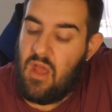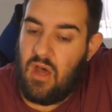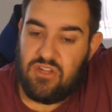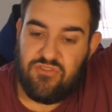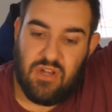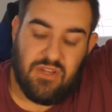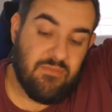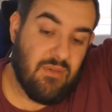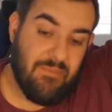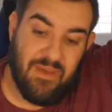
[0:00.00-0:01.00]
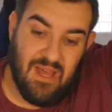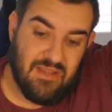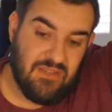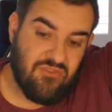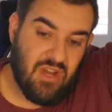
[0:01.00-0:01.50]
I'll try to do my
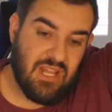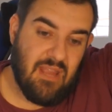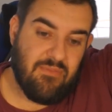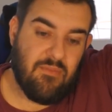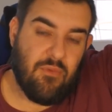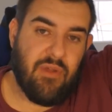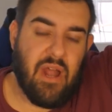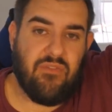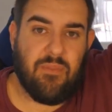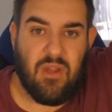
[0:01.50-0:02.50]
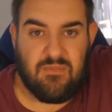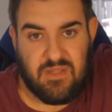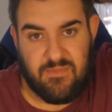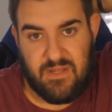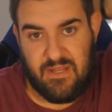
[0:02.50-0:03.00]
part to try to keep the morale of the
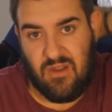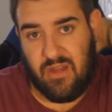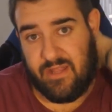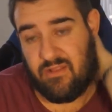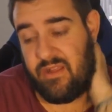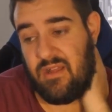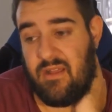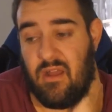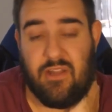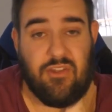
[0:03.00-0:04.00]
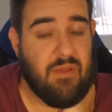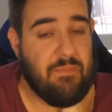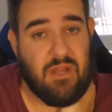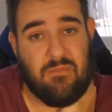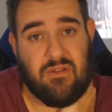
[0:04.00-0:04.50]
Pokemon community high. Like, I do my
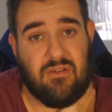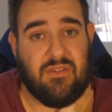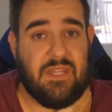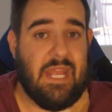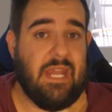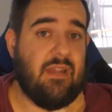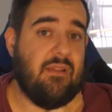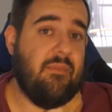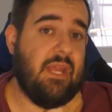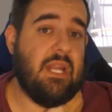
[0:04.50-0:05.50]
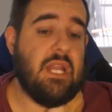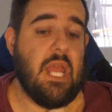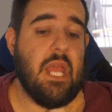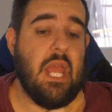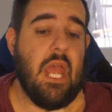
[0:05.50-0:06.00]
Pokemon content, and I mean,